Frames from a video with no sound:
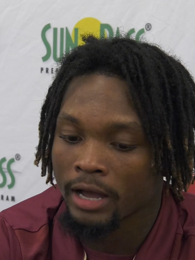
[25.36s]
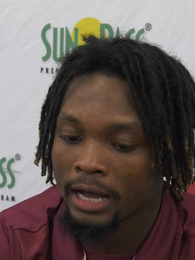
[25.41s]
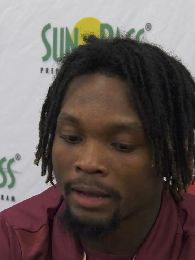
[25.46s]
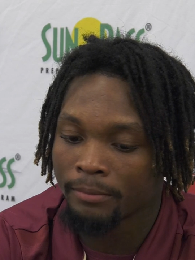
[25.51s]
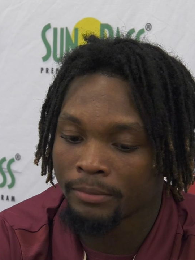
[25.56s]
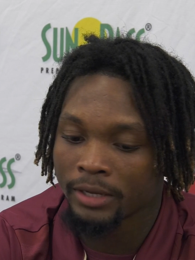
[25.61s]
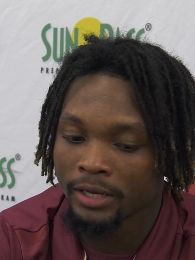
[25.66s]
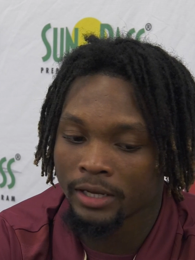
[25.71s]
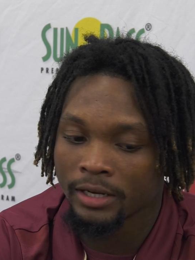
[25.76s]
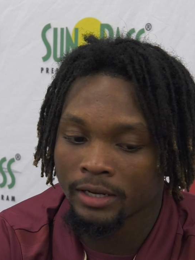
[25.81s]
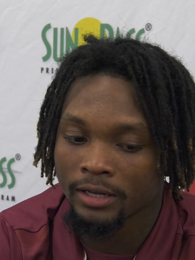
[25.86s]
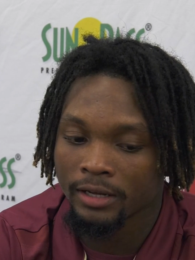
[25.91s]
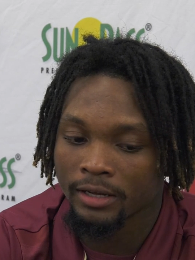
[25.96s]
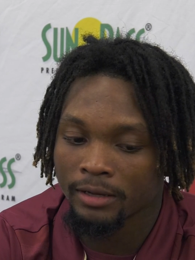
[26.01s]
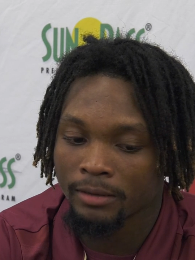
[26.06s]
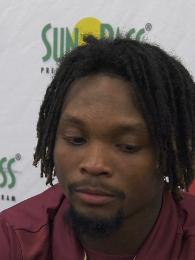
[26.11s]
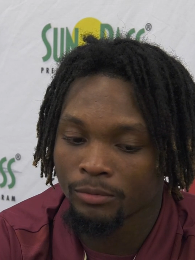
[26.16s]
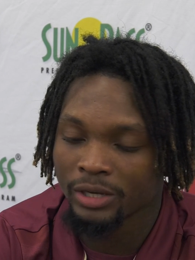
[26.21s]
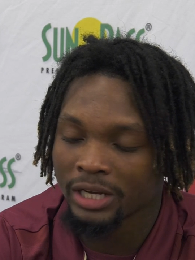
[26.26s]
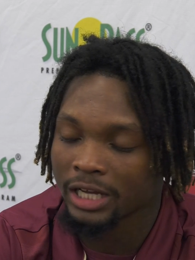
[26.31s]
I
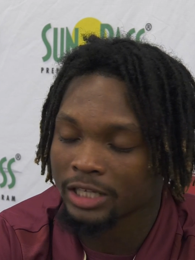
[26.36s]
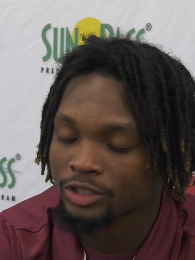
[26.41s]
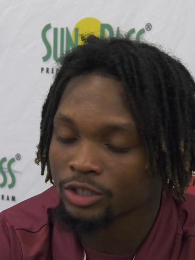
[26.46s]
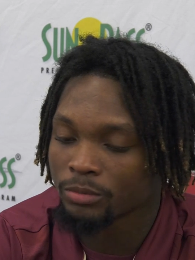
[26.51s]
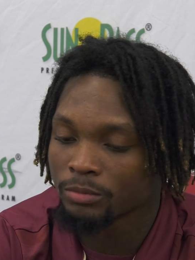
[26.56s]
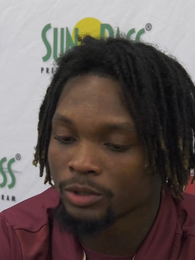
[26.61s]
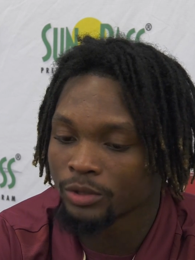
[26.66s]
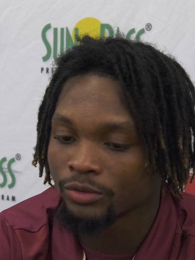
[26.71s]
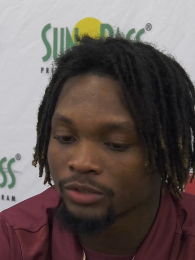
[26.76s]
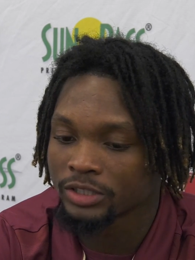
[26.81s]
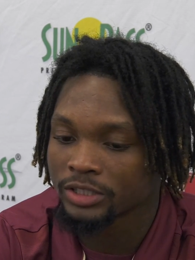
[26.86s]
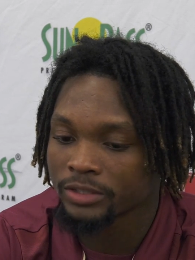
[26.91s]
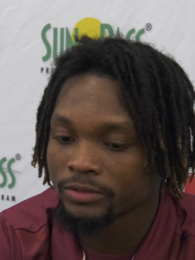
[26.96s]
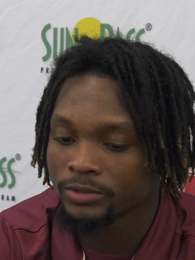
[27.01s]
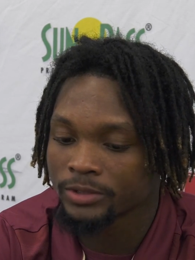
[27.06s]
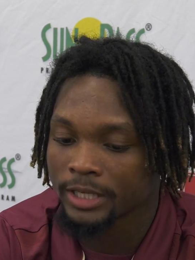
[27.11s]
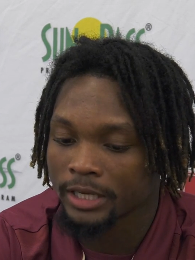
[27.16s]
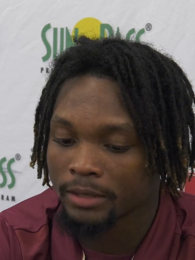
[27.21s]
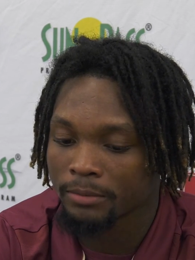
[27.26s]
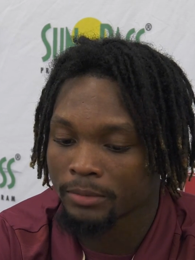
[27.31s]
mean, we got so many receivers that